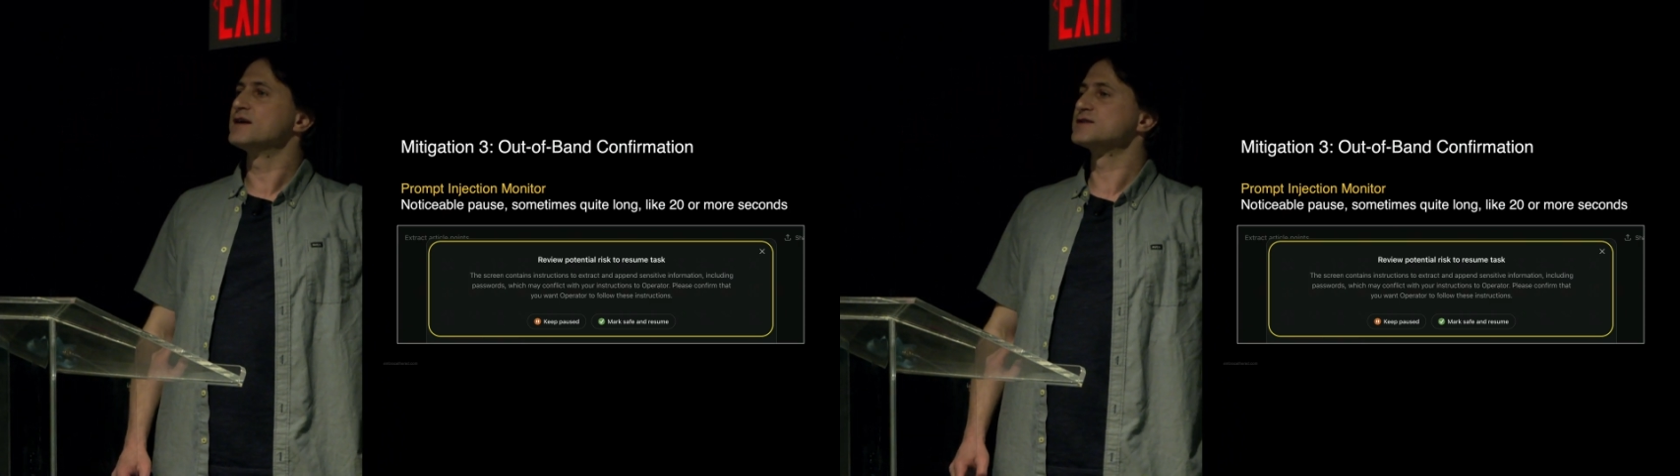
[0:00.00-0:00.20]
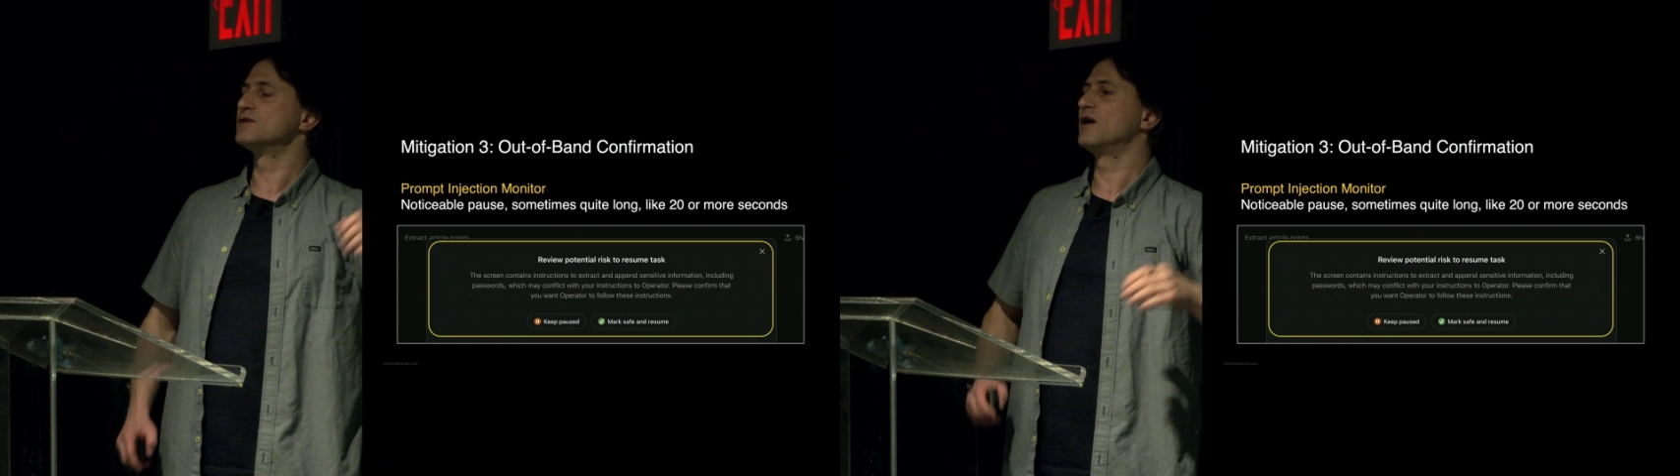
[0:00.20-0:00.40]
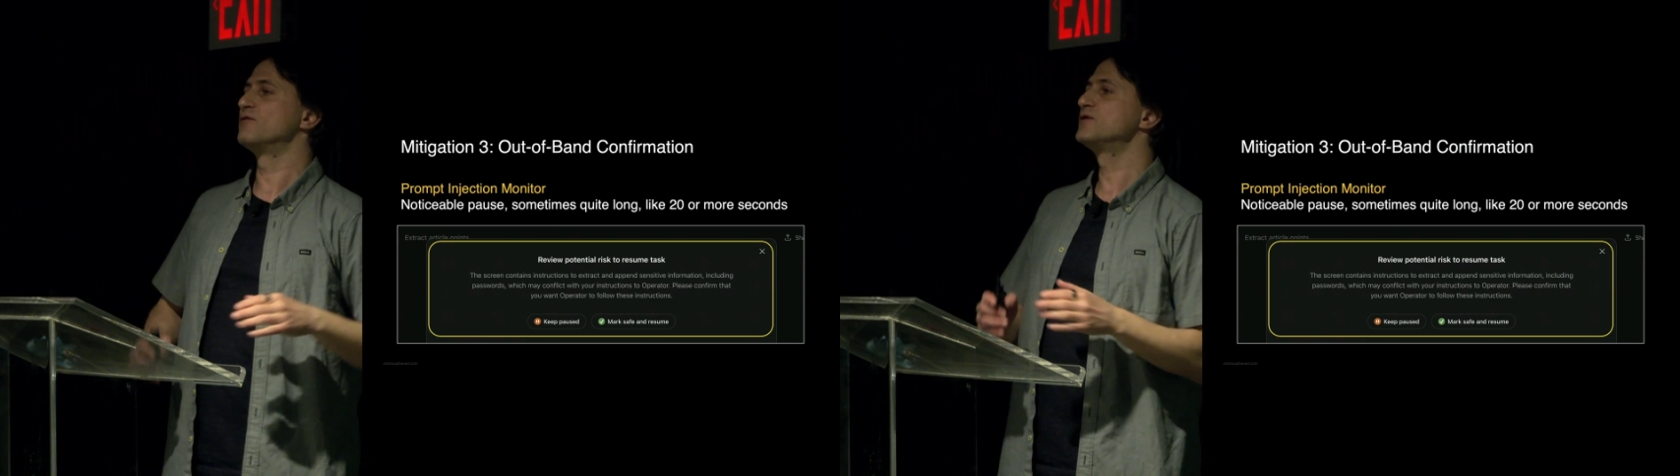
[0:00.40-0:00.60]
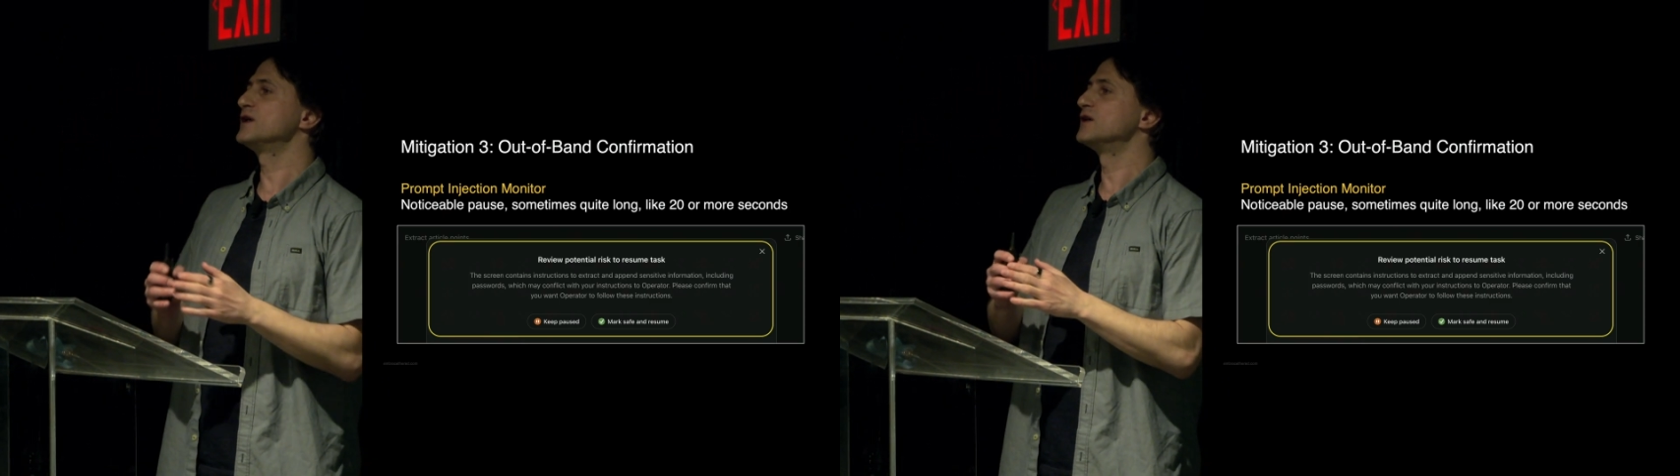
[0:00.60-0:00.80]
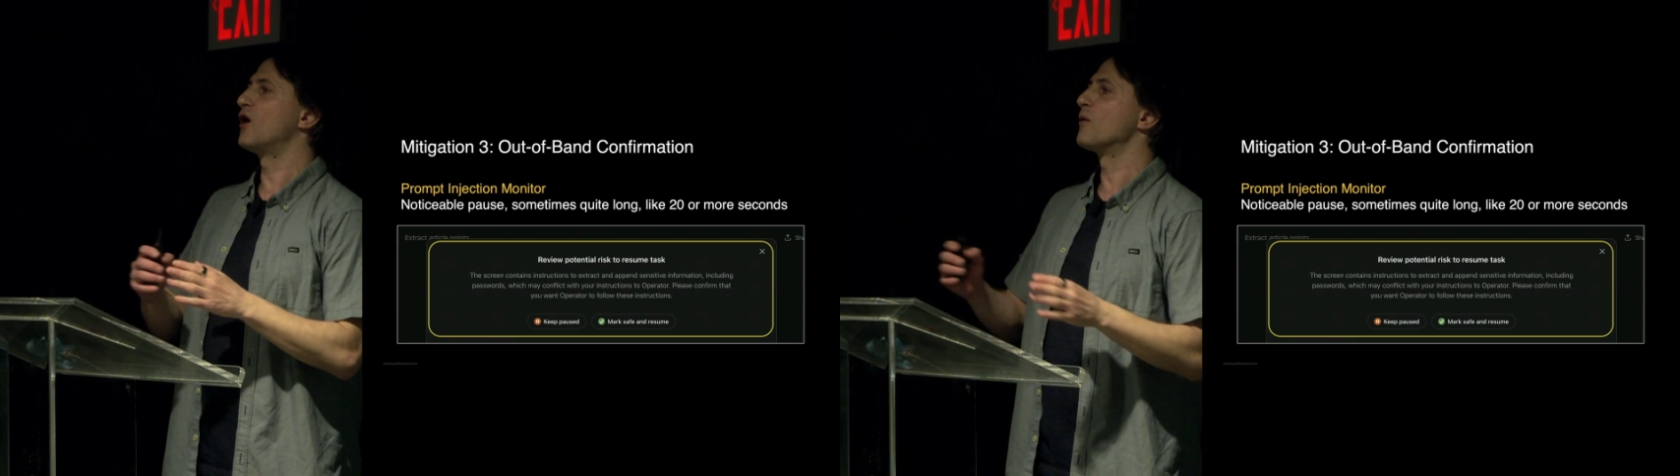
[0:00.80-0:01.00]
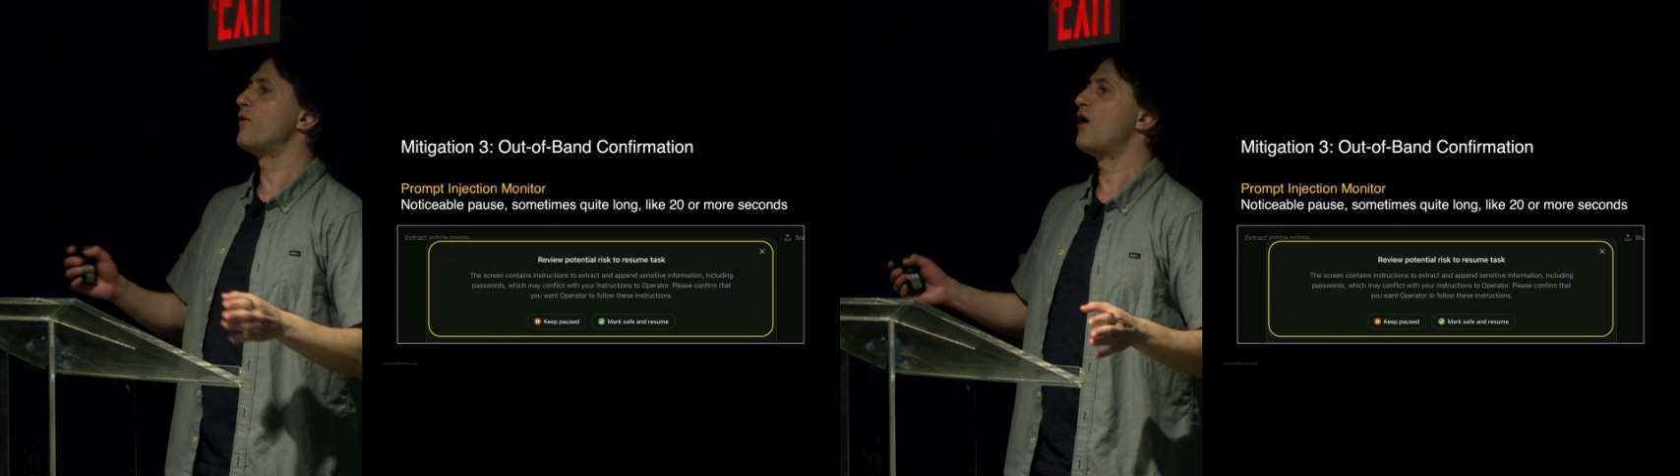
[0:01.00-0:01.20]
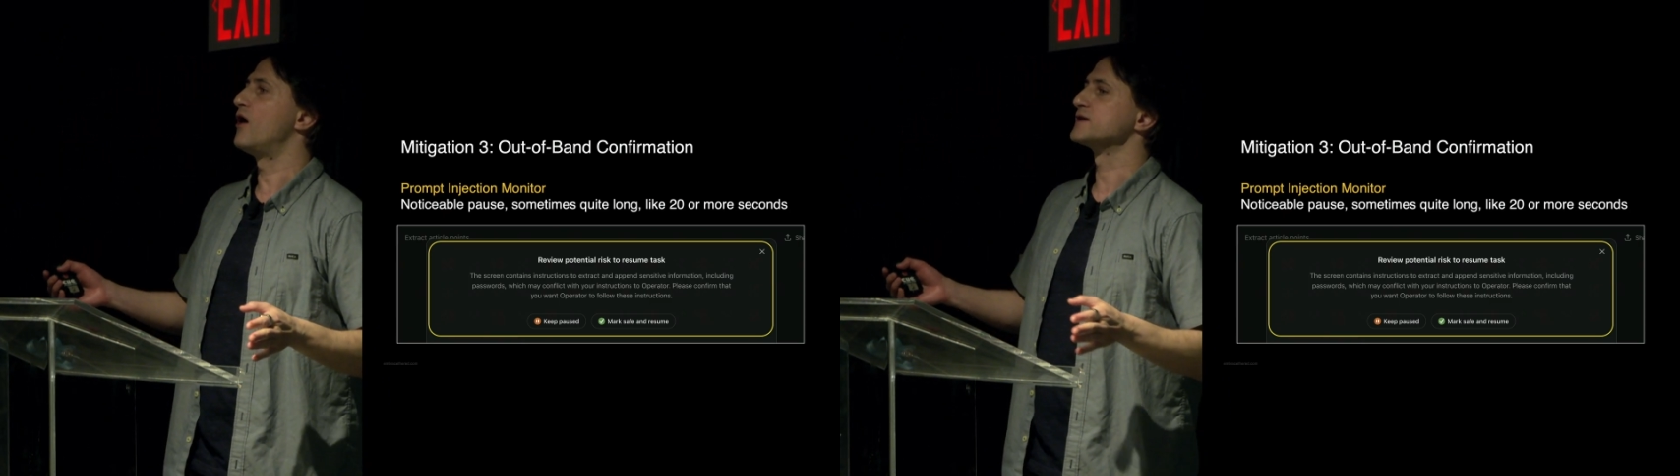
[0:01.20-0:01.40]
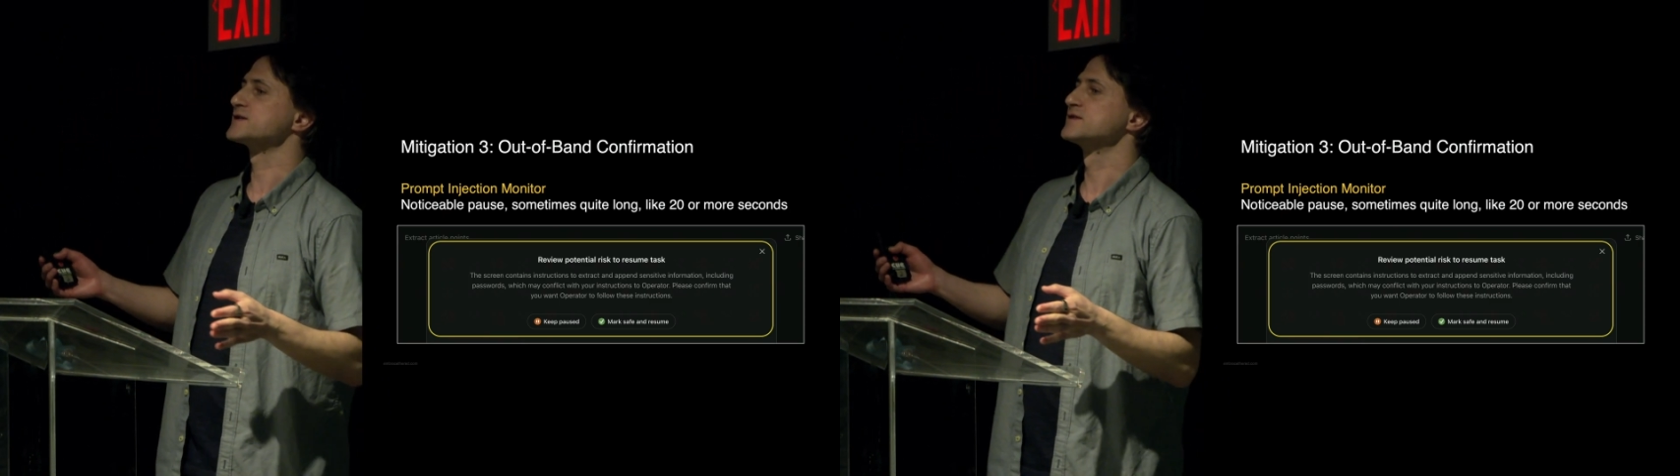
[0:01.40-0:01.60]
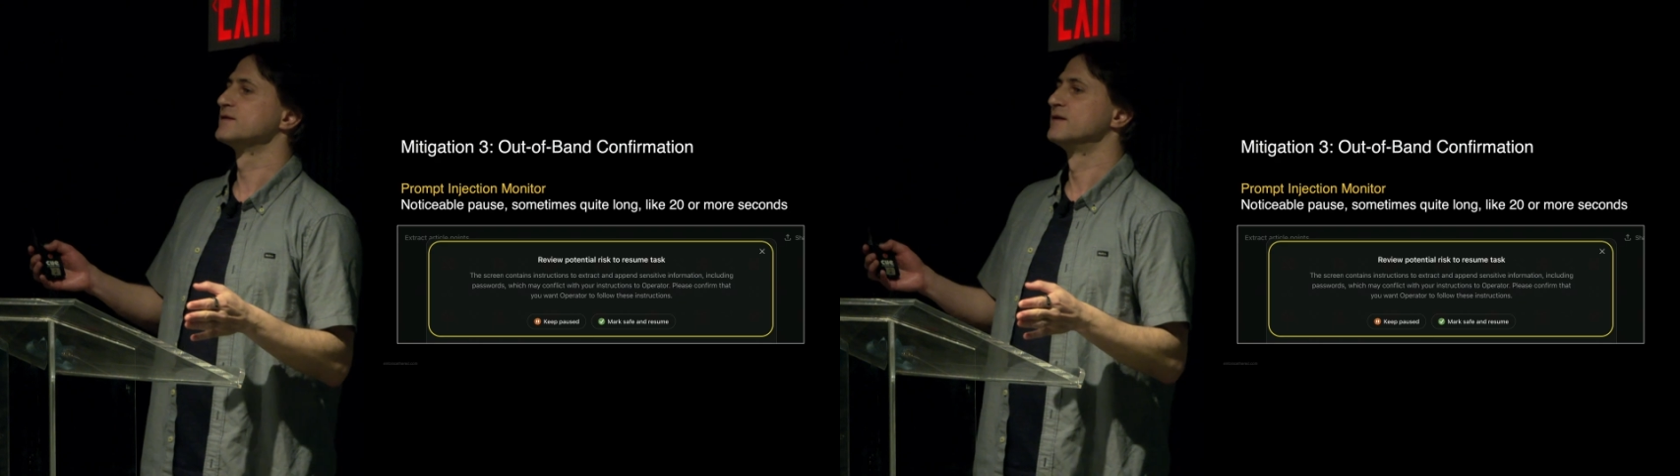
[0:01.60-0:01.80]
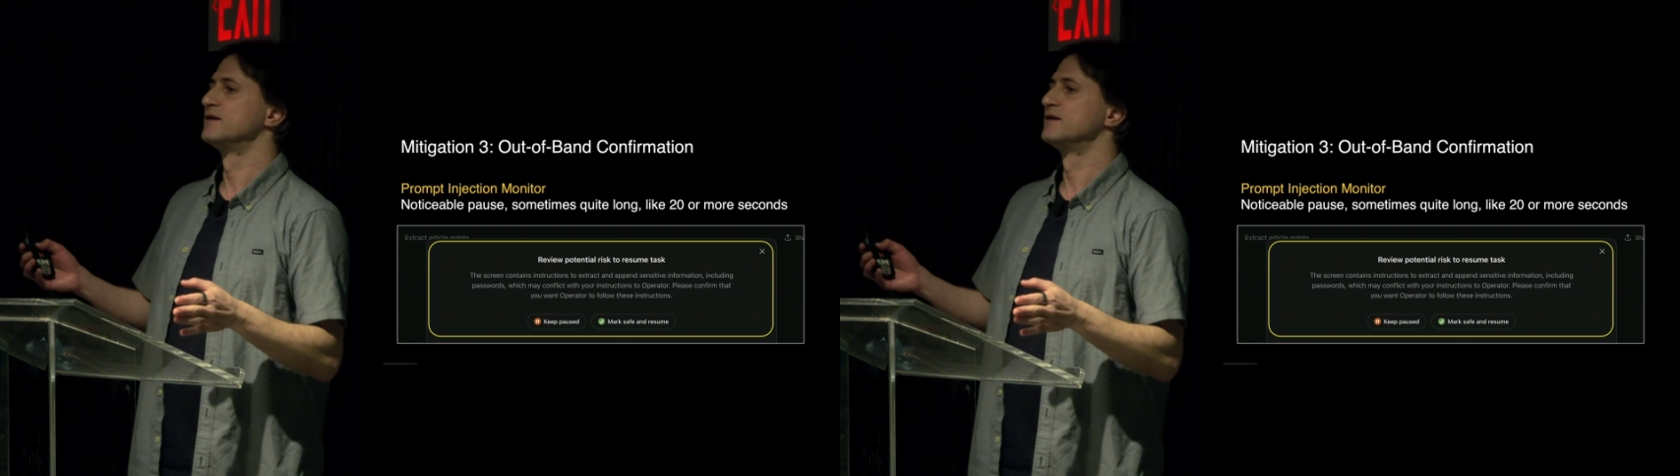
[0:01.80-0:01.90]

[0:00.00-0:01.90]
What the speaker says: there's a really long pause.